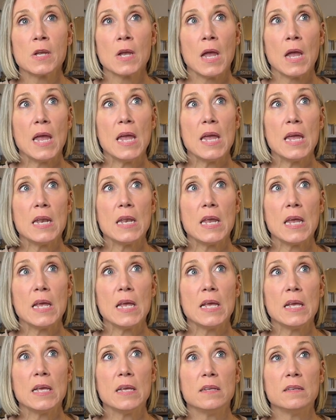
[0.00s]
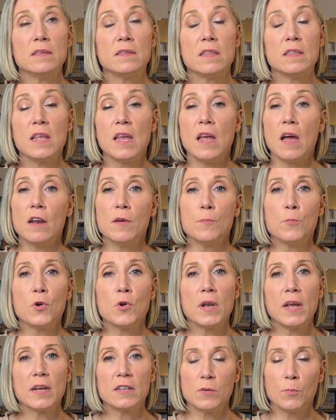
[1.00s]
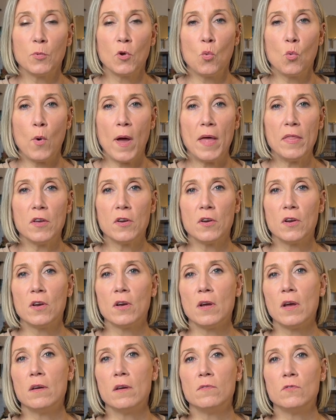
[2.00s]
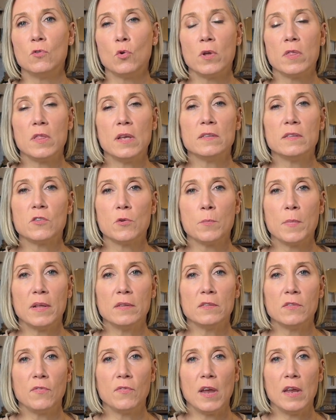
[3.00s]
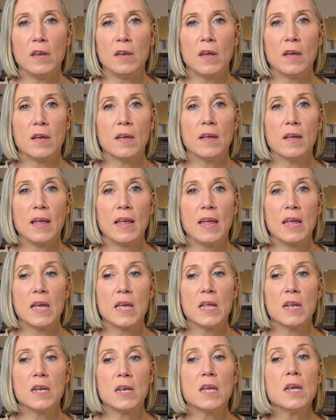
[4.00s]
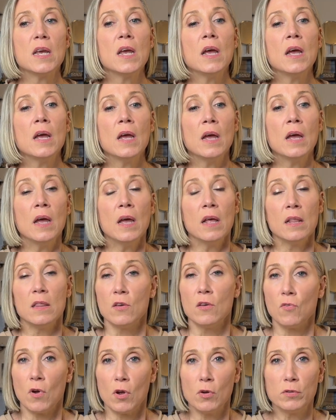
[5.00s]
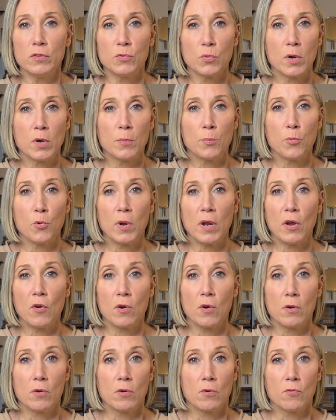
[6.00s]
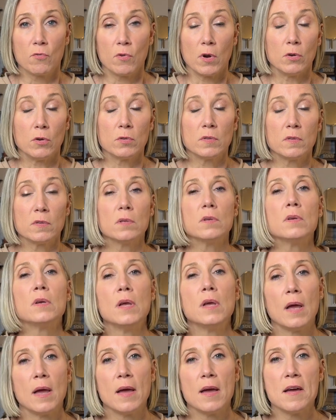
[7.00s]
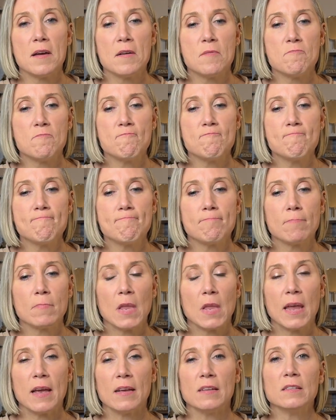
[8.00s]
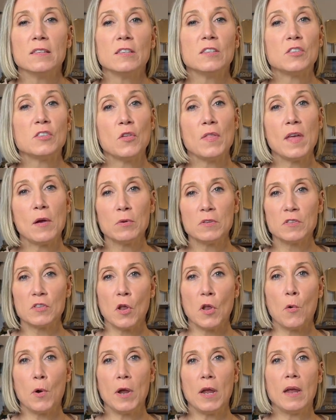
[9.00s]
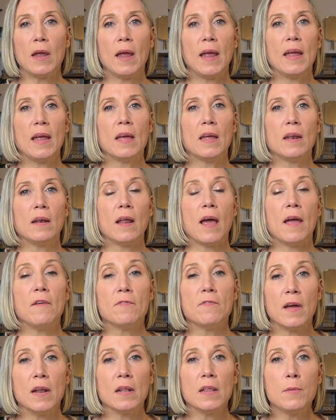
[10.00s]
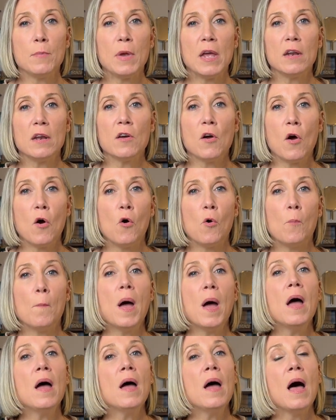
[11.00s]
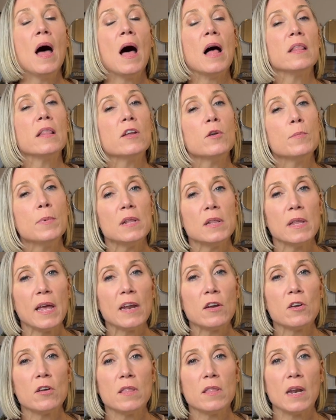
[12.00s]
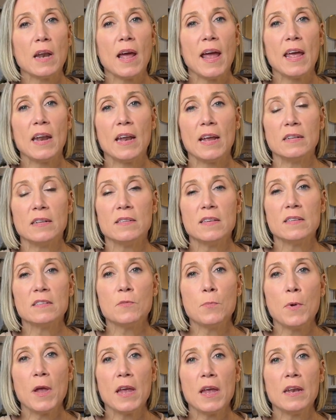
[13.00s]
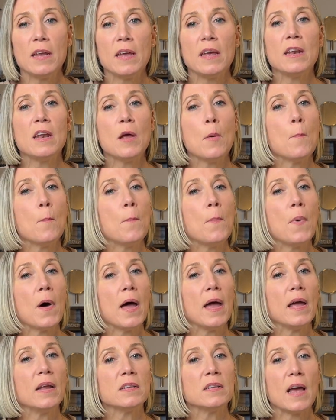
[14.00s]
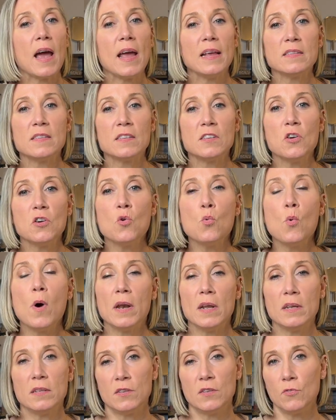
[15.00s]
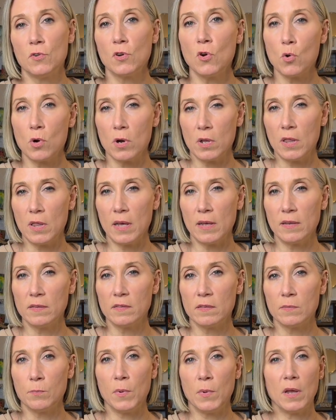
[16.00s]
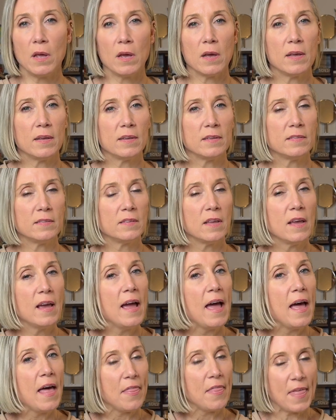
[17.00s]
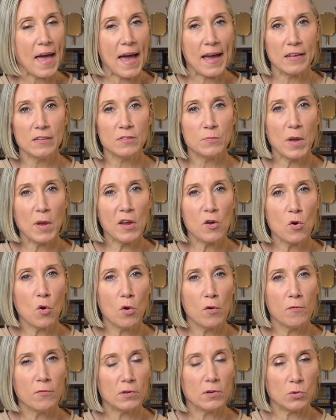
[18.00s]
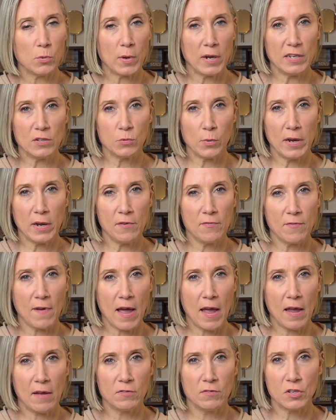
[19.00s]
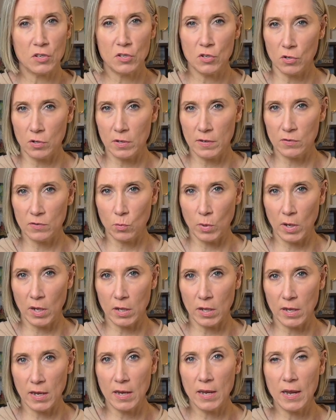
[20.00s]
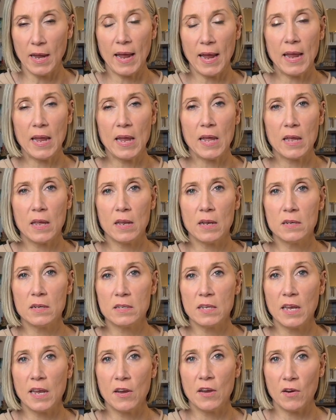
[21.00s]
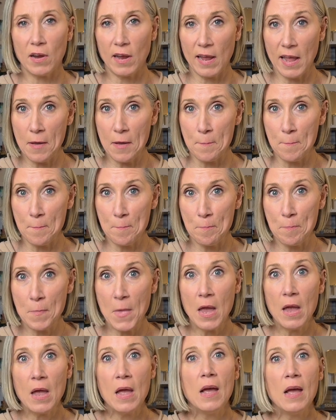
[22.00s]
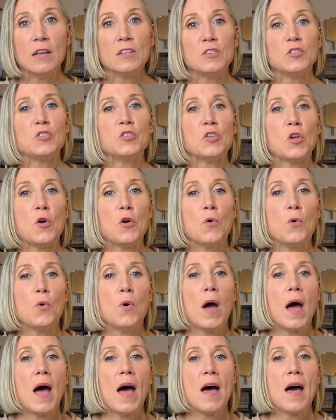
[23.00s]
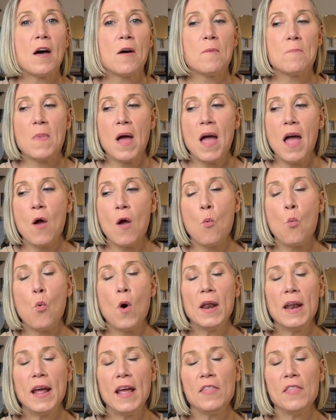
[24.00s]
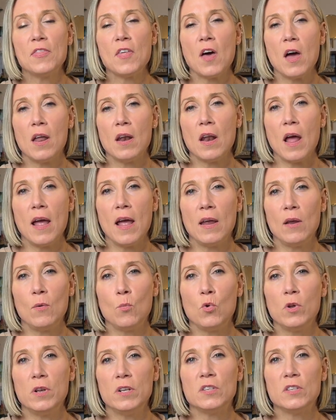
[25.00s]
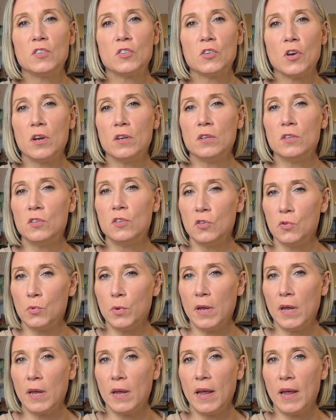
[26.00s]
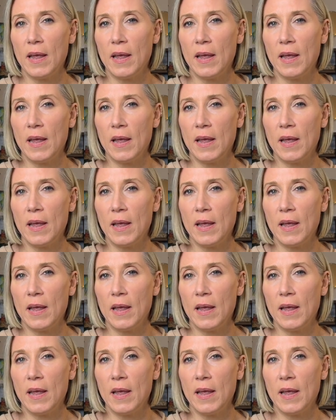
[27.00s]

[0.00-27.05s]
It is the unpredictable weather of northeastern Pennsylvania, and the roads were pretty gross. So they were snowy, and I finally made it home a little bit later than I had anticipated, but I still wanted to record this because that is my goal for 2025, to do these weekly, and here I am. So what I thought I would start doing